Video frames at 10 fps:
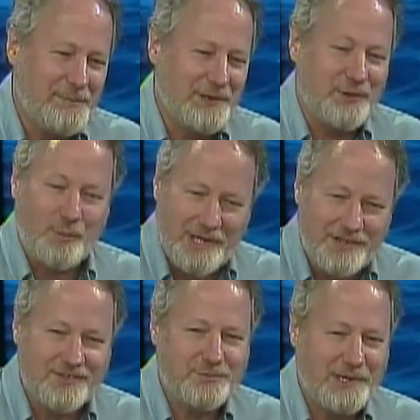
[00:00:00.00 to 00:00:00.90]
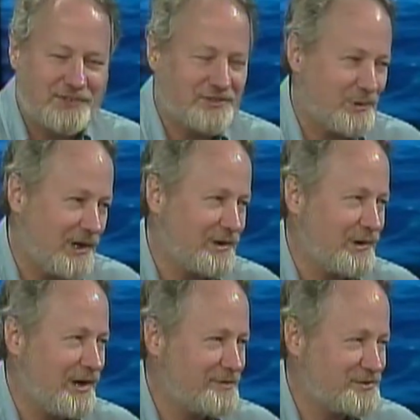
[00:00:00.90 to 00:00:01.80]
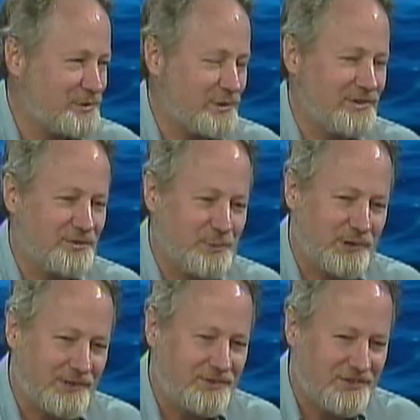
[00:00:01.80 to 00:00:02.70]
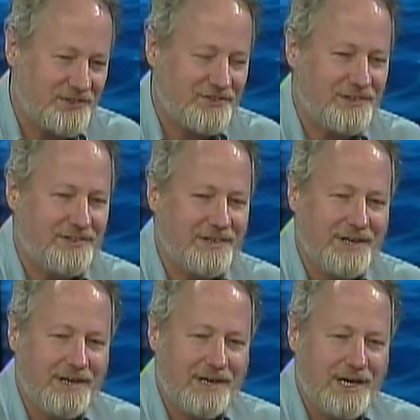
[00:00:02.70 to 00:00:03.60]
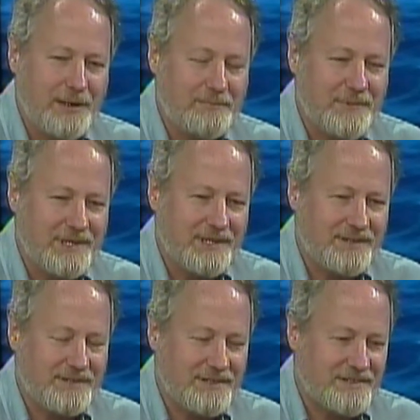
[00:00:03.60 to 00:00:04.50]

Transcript: the wind is much stronger offshore, it's more consistent, it